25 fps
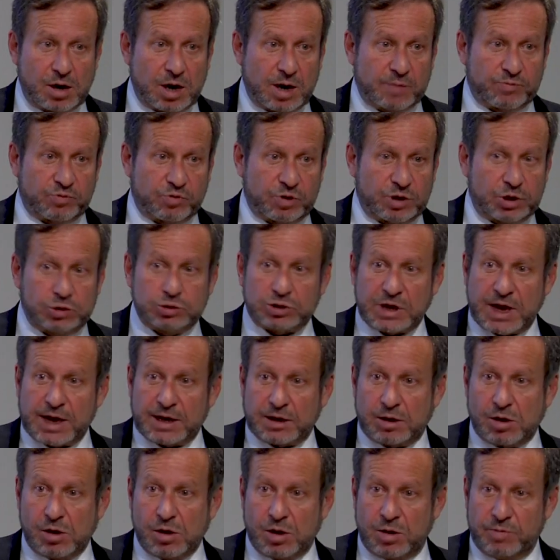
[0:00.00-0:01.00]
collaborators
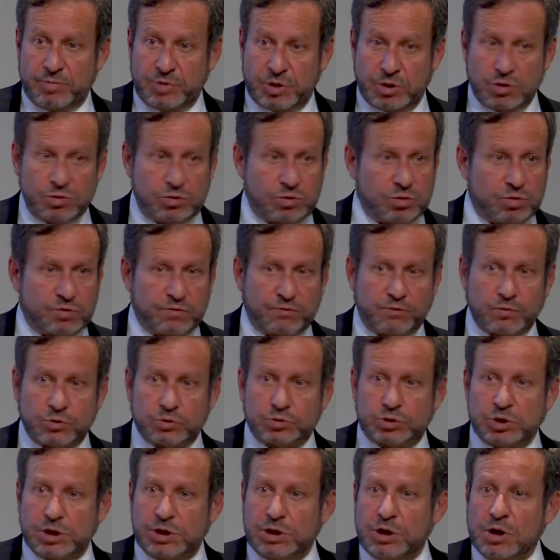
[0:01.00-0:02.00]
at Columbia
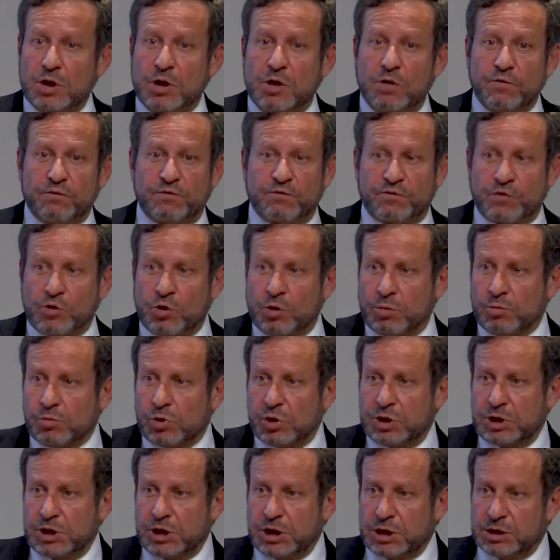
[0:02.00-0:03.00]
University,
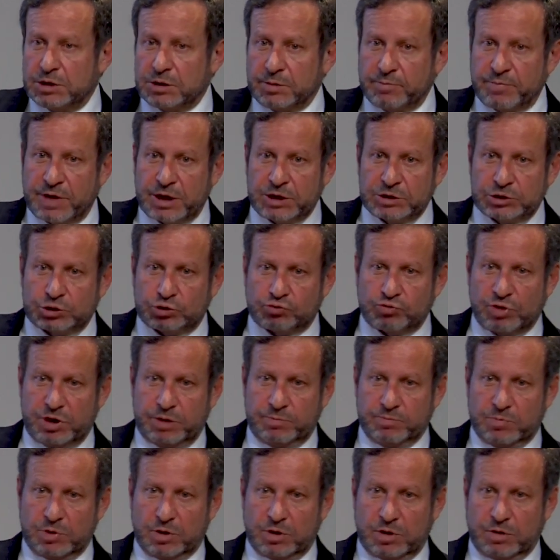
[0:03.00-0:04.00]
firmly in the
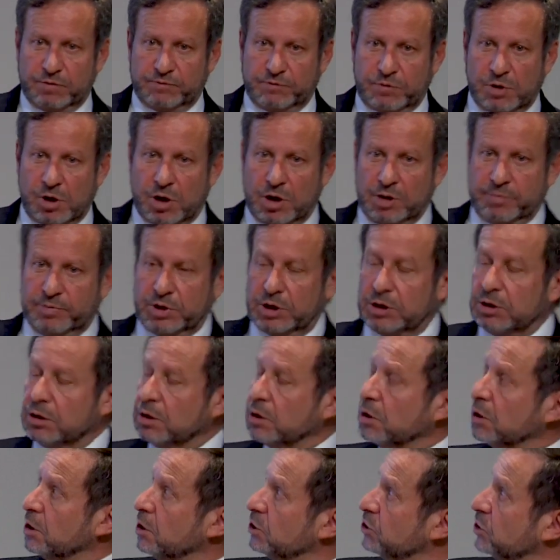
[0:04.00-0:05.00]
mainstream of climate
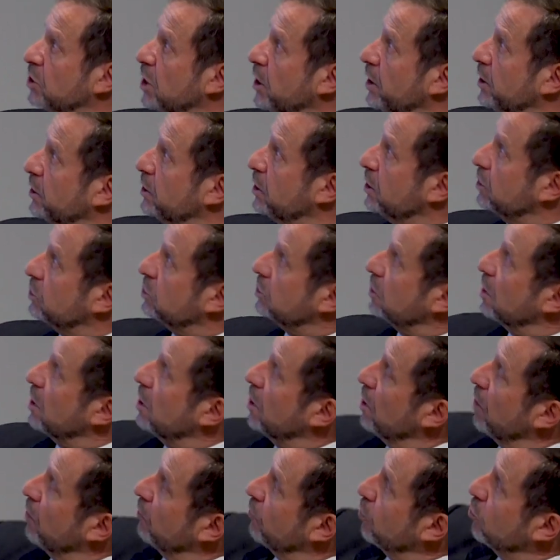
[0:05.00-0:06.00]
scientists.
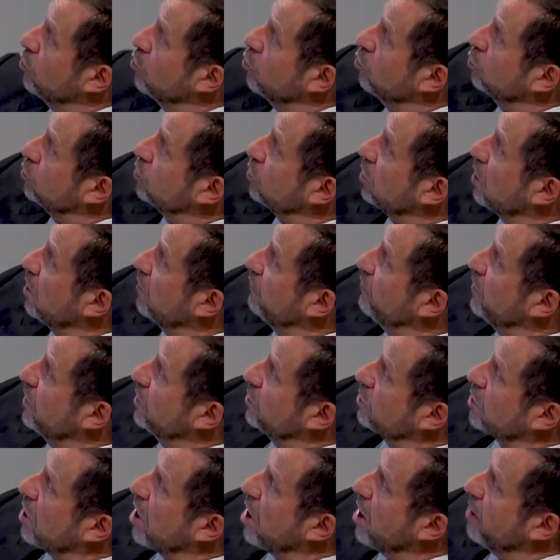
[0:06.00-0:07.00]
The use of
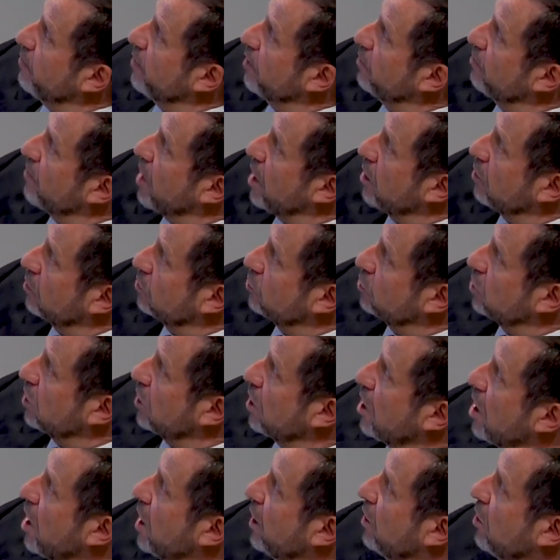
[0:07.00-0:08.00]
these climate models
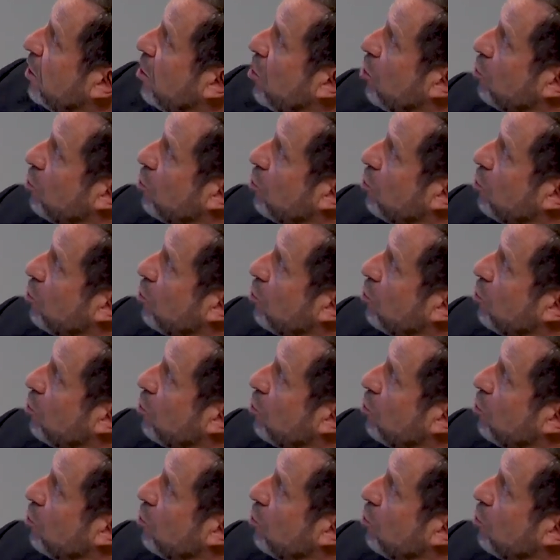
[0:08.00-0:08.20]
to guide